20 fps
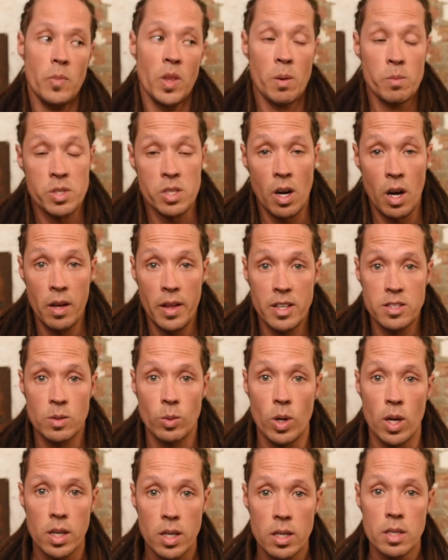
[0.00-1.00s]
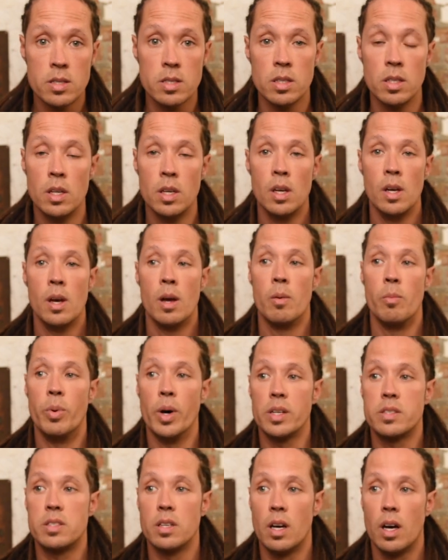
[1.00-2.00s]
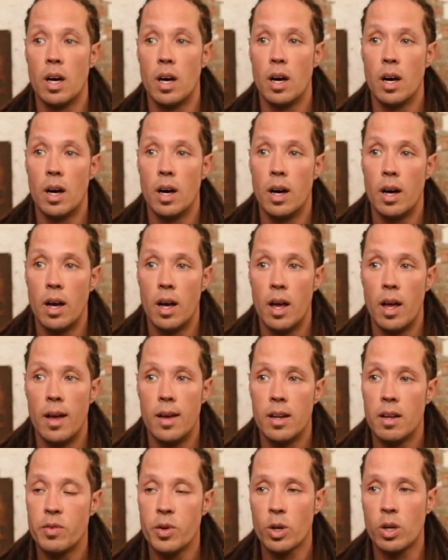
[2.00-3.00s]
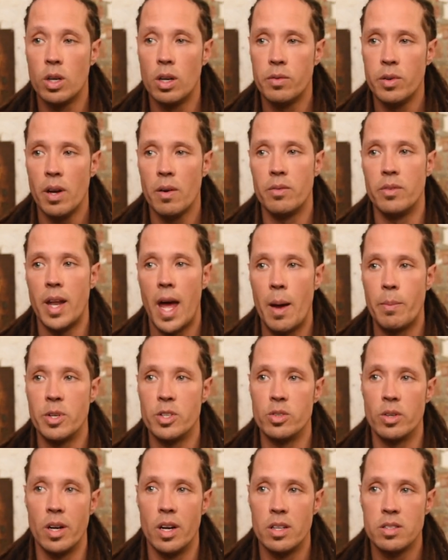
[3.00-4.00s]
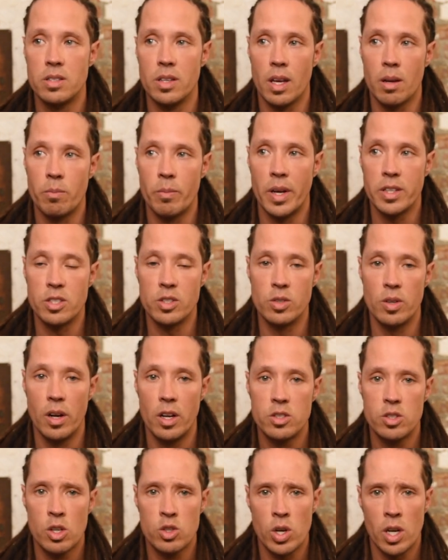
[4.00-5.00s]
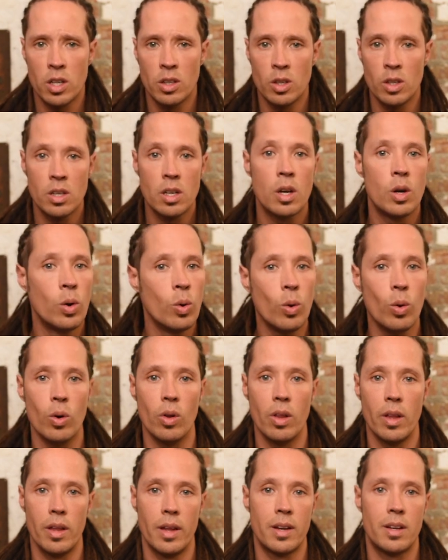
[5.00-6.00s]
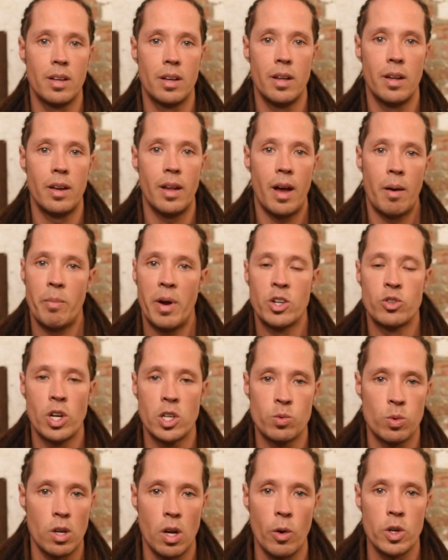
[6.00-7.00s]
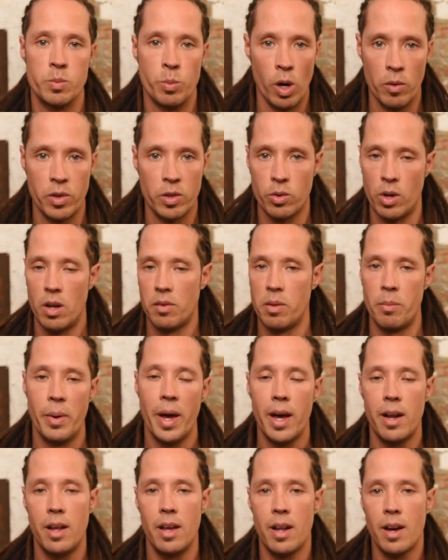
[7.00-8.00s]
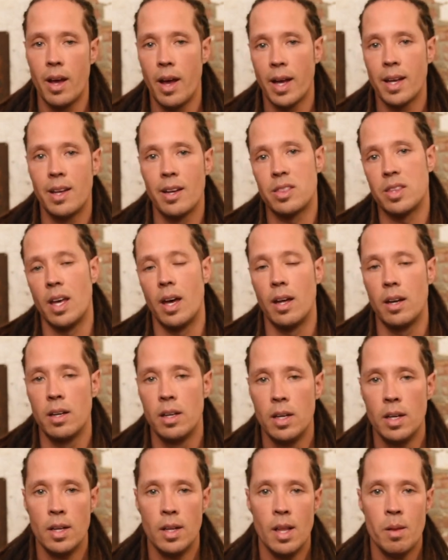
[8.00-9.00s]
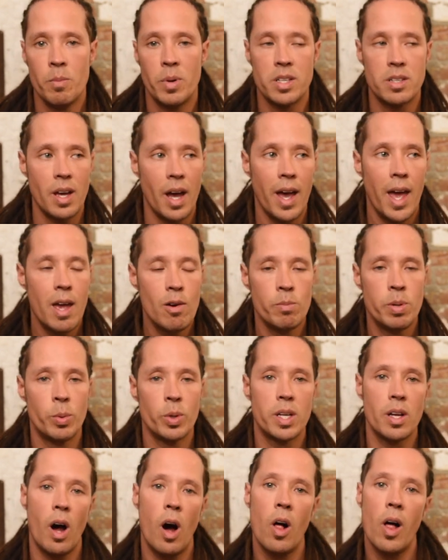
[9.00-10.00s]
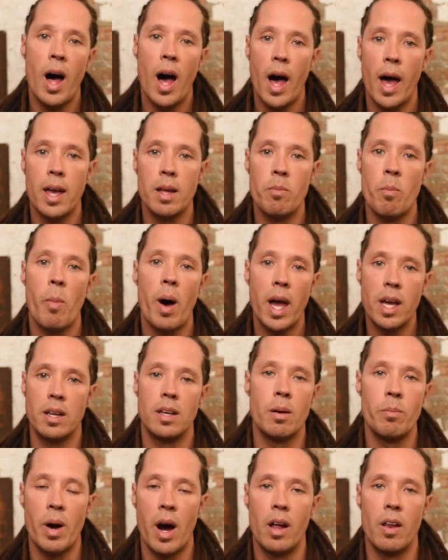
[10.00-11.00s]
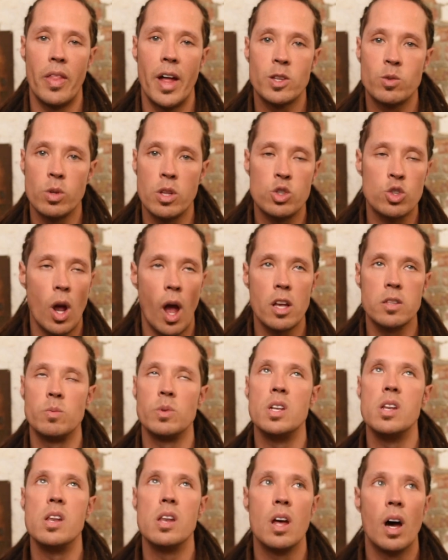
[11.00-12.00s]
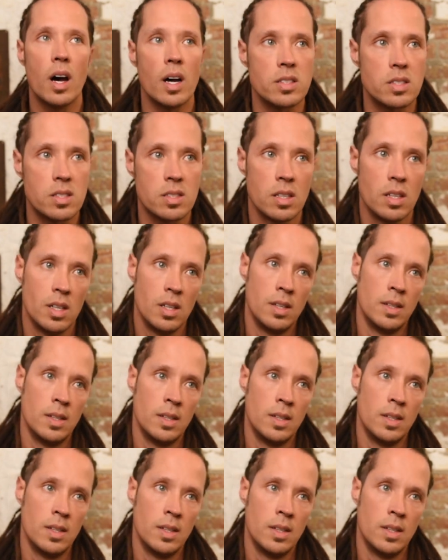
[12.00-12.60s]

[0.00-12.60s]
I'm sorry that's the way it is, but, uh, and if you're if you have nappy dreads and like messy dreads and you're trying to learn, cool. Like my dreads weren't always perfect right off the bat, and I get that. But I hate when people get all high and mighty about it. That's what drives me nuts.